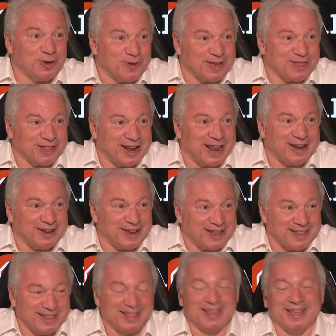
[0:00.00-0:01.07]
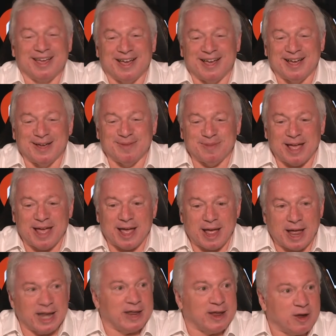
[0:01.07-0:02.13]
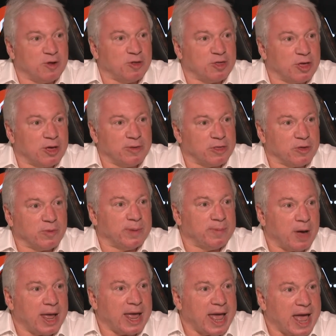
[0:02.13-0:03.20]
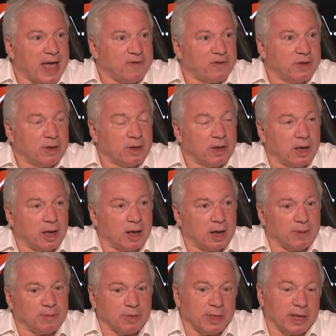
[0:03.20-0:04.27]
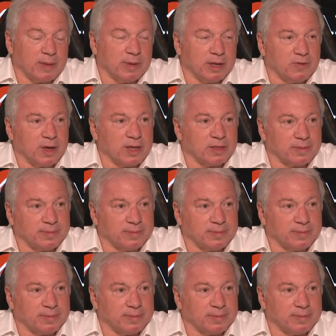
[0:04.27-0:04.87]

as the lender any concerns that we might have so they can be addressed.